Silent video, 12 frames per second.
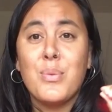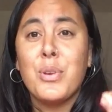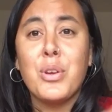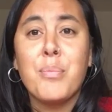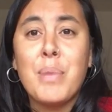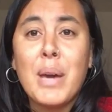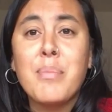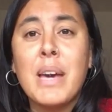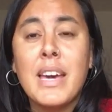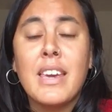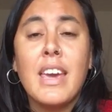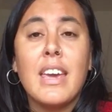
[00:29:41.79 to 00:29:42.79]
When you're
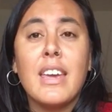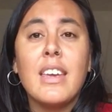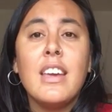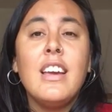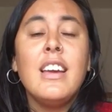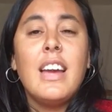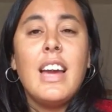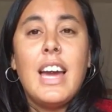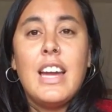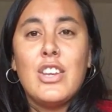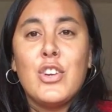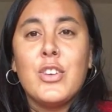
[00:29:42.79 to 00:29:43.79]
backpacking
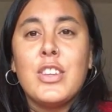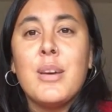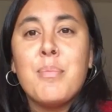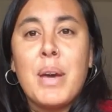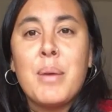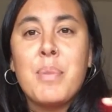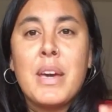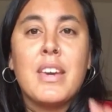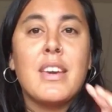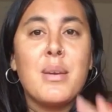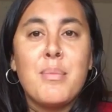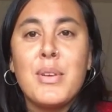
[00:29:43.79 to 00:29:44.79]
and you're in that
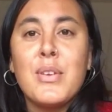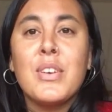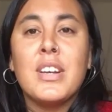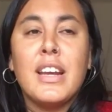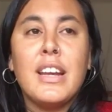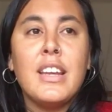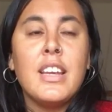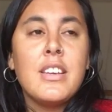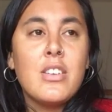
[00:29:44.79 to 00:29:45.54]
backpacker community,